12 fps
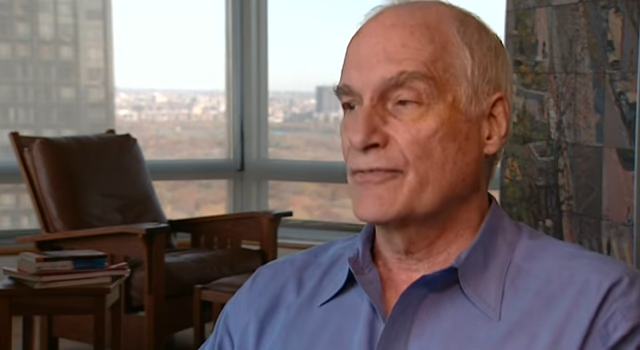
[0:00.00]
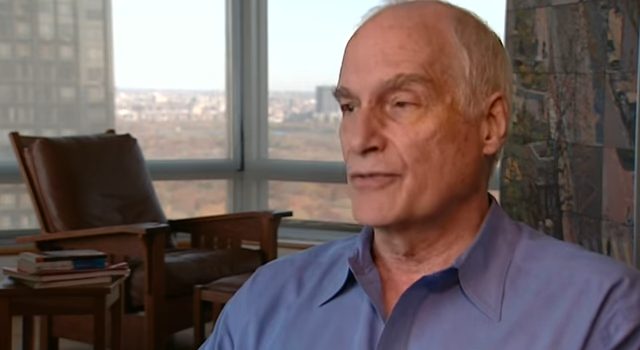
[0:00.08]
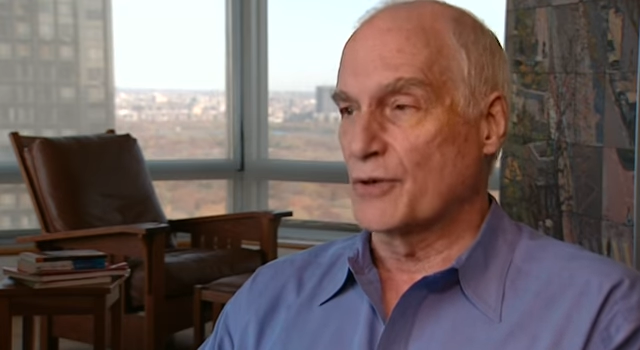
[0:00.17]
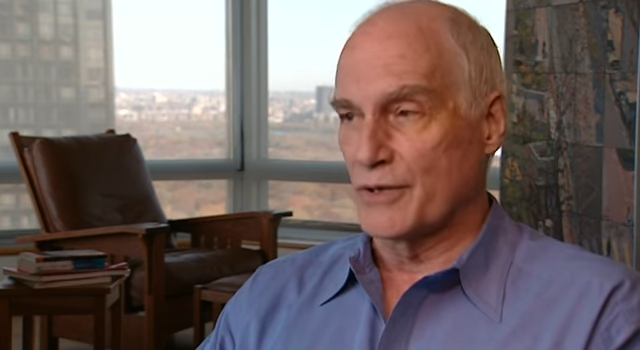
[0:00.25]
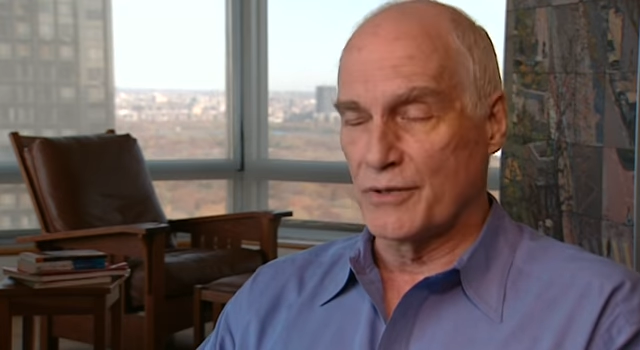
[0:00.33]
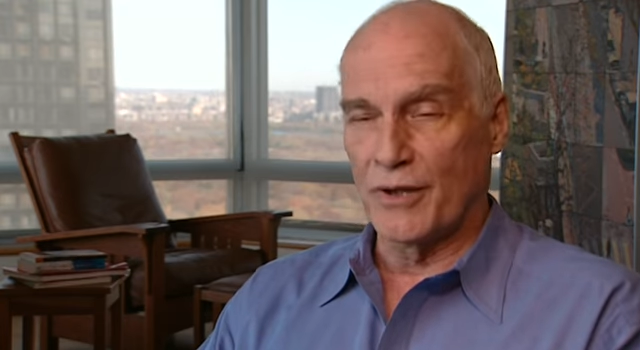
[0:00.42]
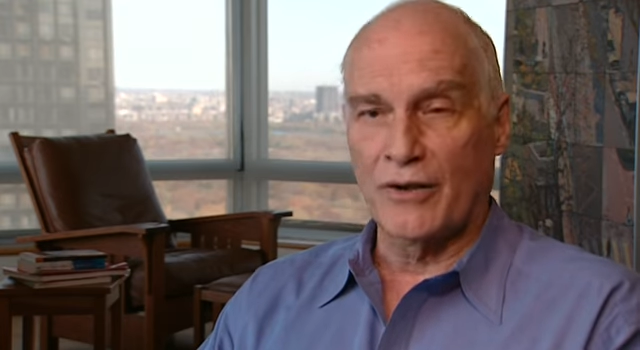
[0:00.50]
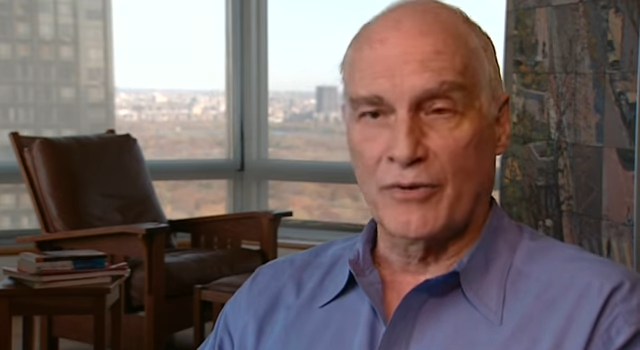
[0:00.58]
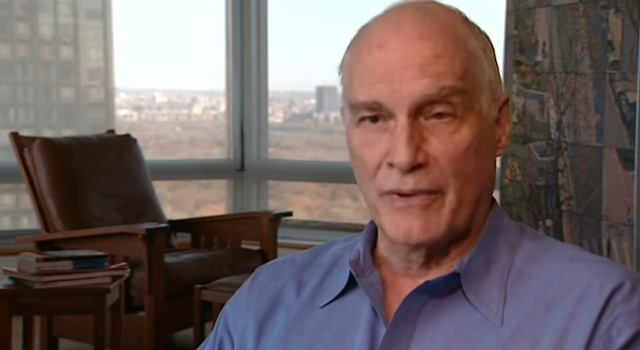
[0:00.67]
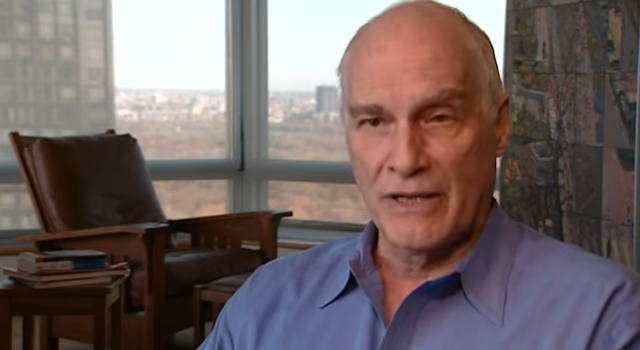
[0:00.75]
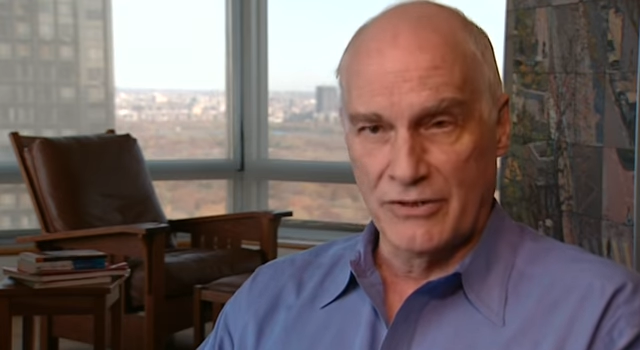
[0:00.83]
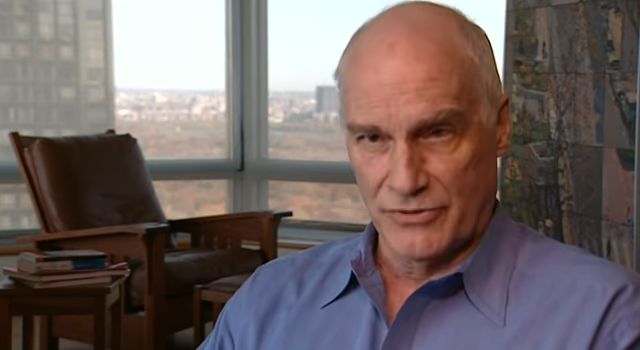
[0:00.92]
for a
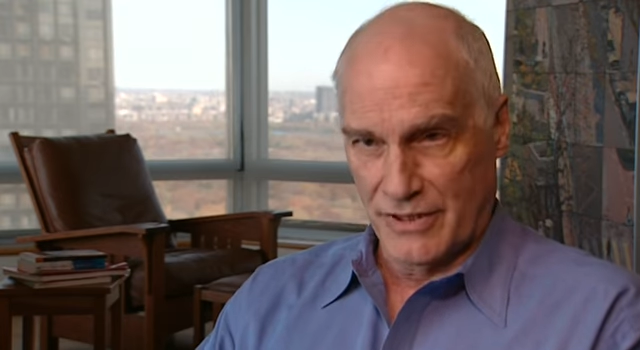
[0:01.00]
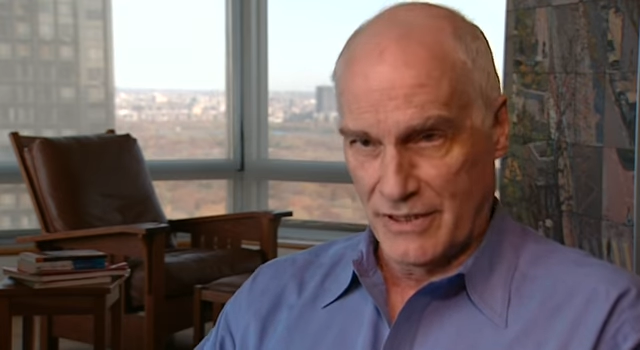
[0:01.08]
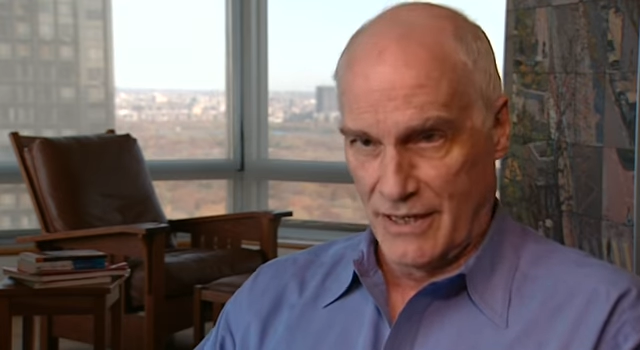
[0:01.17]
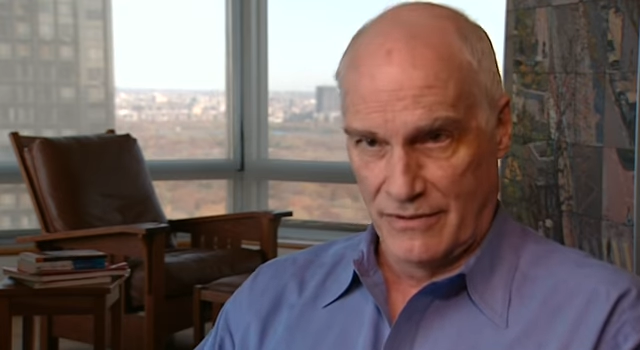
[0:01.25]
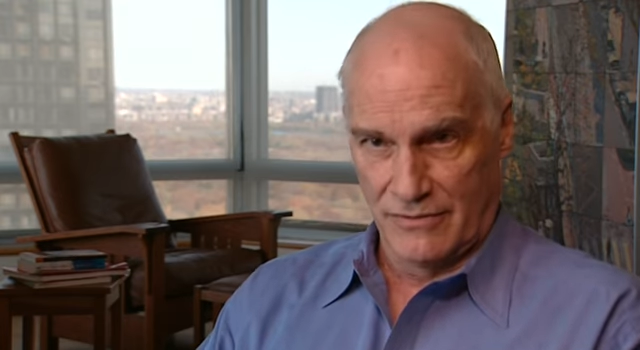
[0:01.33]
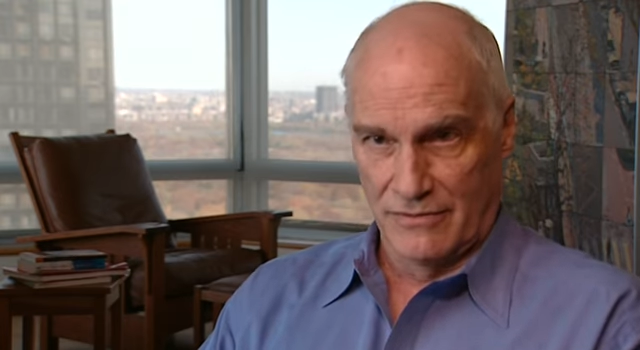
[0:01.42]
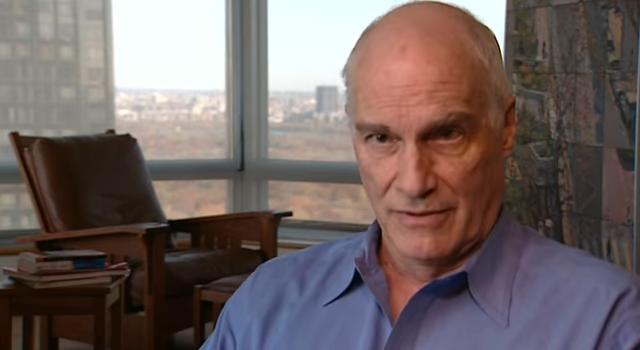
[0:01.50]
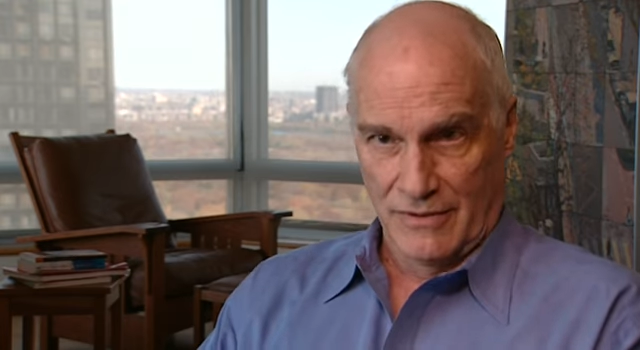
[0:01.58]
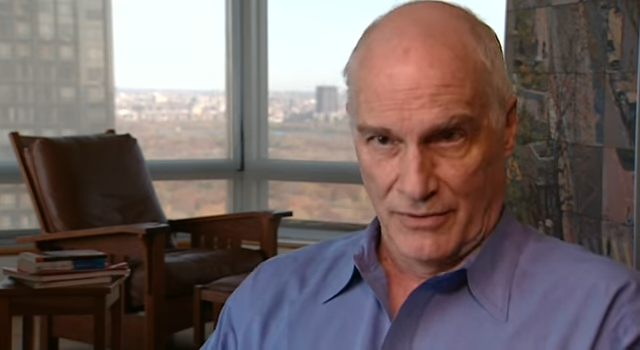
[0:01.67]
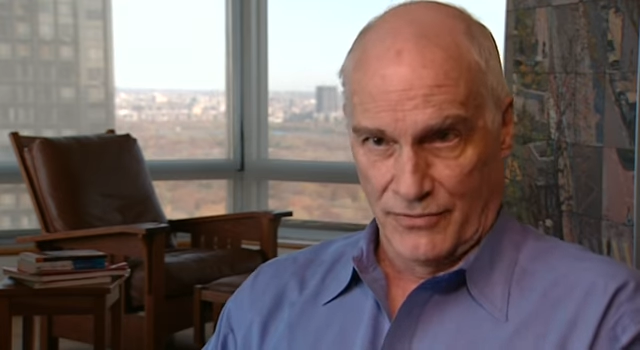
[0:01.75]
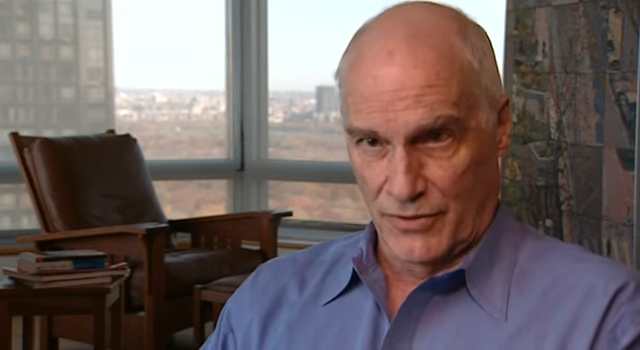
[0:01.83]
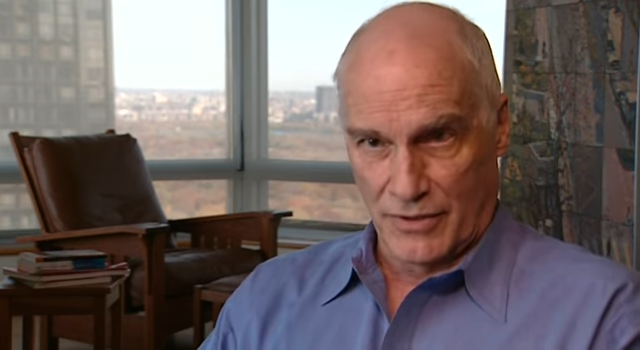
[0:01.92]
documentary that
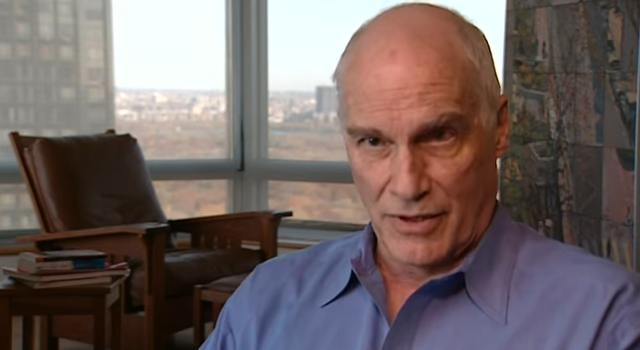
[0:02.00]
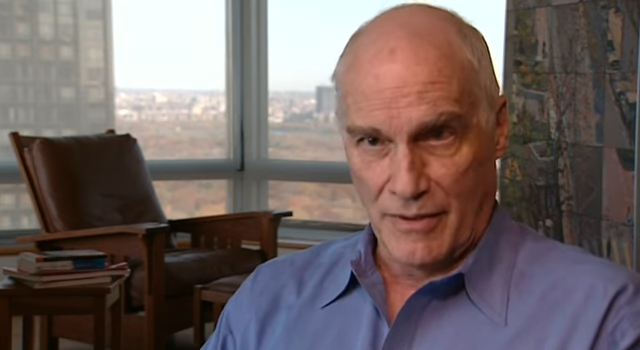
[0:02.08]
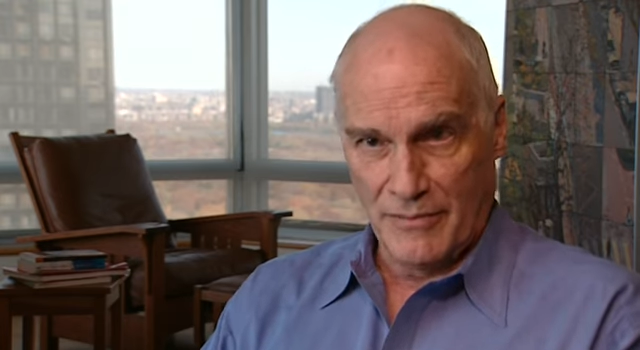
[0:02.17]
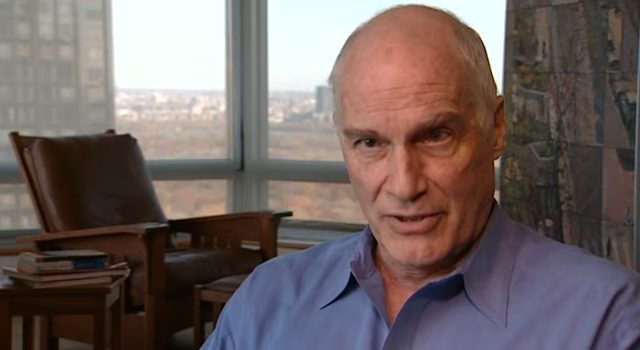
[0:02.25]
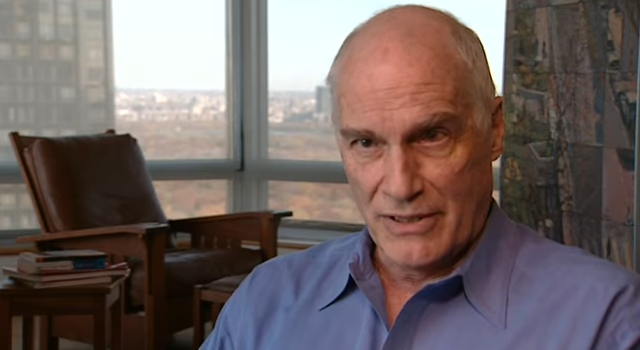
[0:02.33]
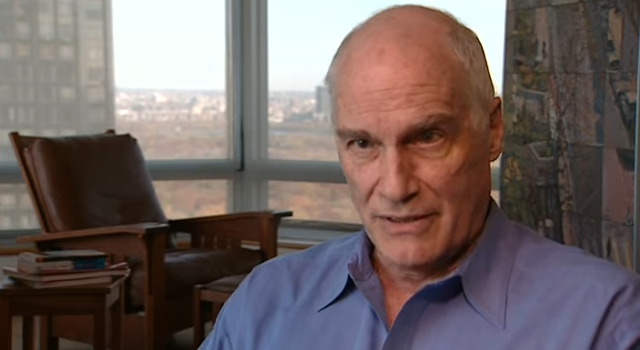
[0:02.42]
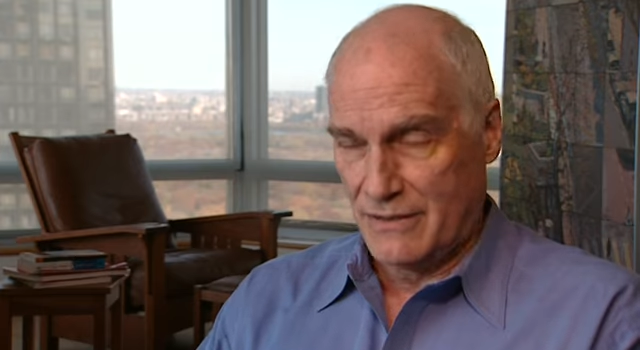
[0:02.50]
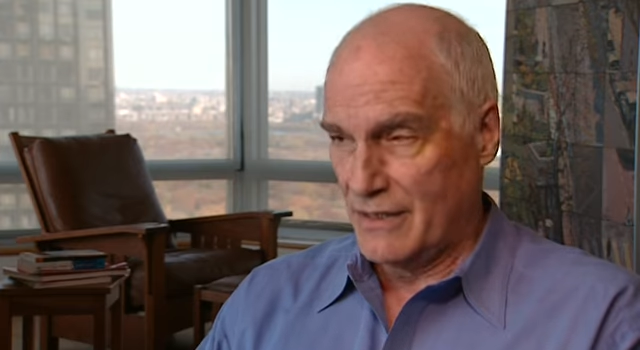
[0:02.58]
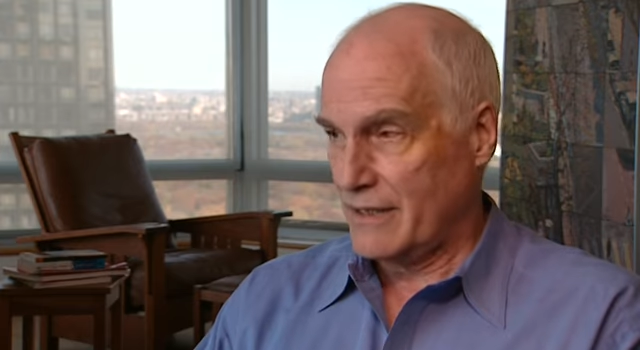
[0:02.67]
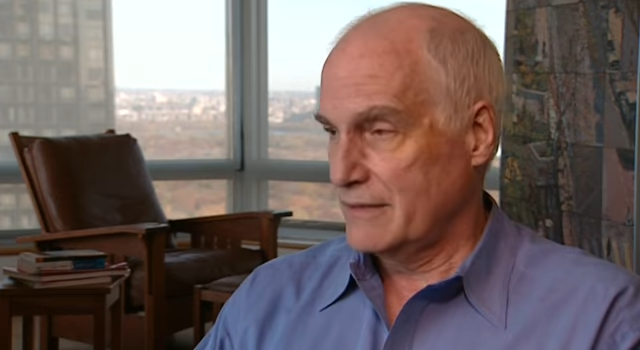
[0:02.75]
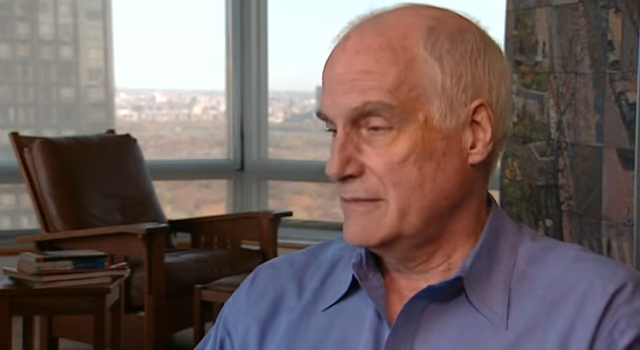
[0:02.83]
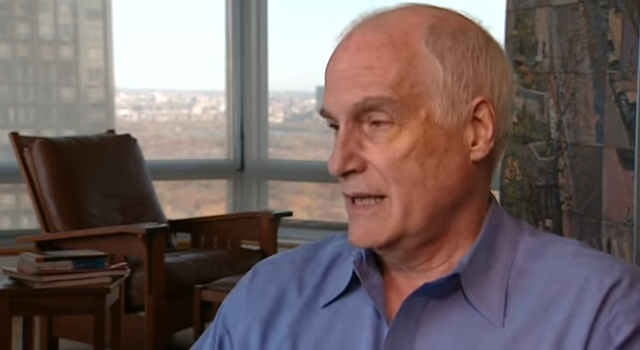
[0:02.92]
for a comedy thing,